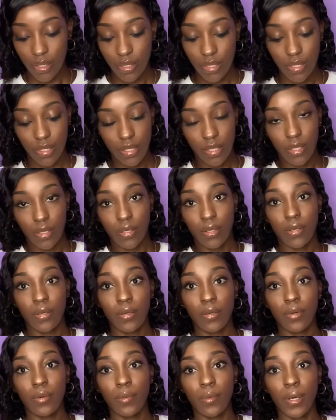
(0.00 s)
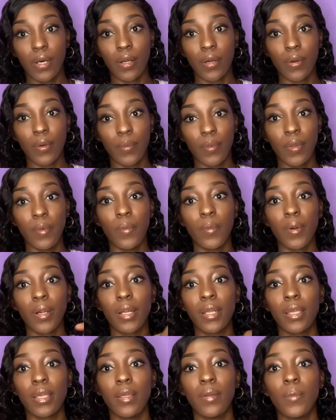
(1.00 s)
So what are we
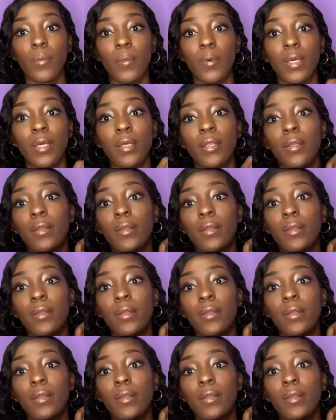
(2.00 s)
working with?